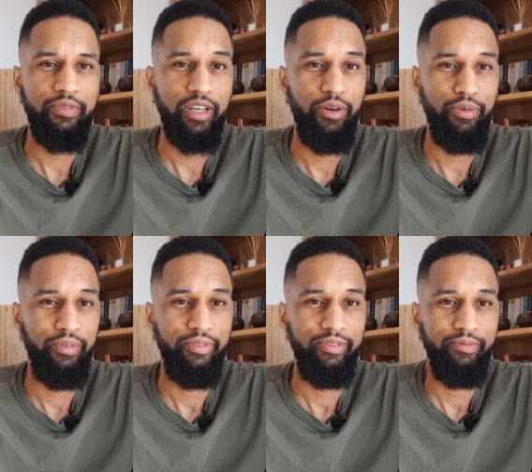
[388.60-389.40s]
So
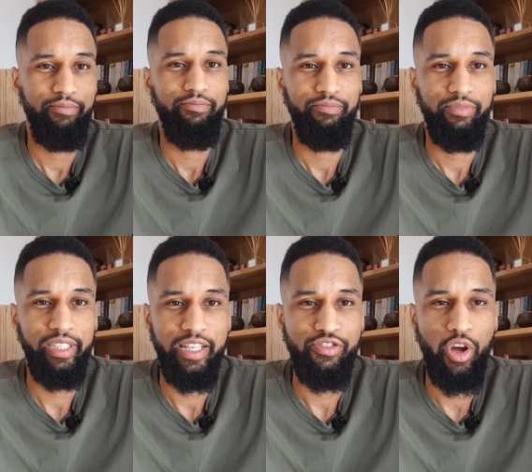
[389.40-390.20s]

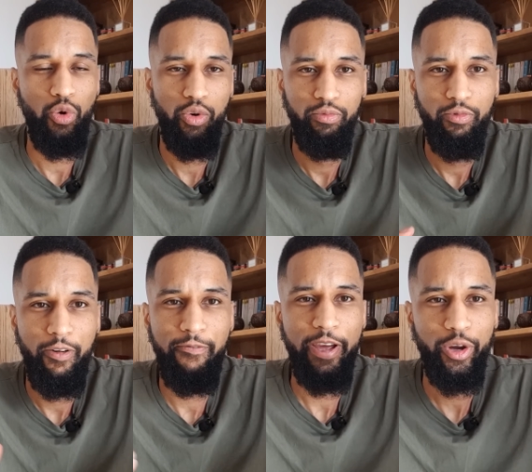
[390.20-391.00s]
there's no
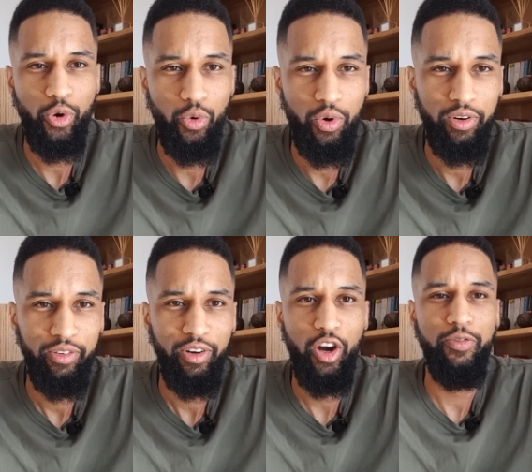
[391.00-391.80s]
vehicle
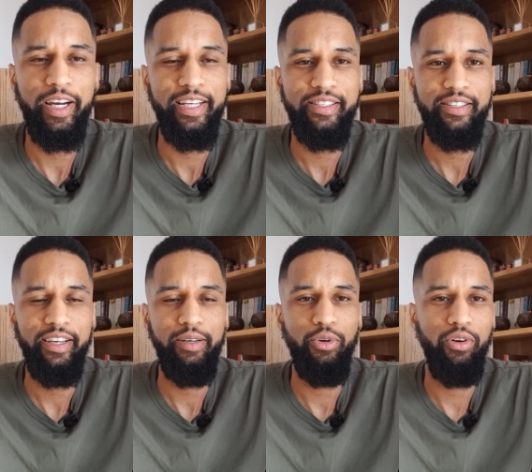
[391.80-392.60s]
overheads
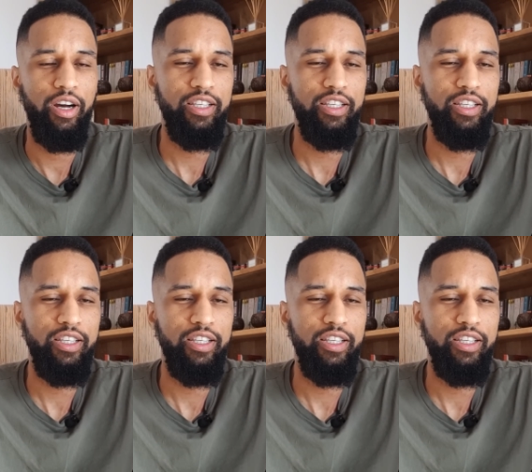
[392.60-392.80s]
anymore.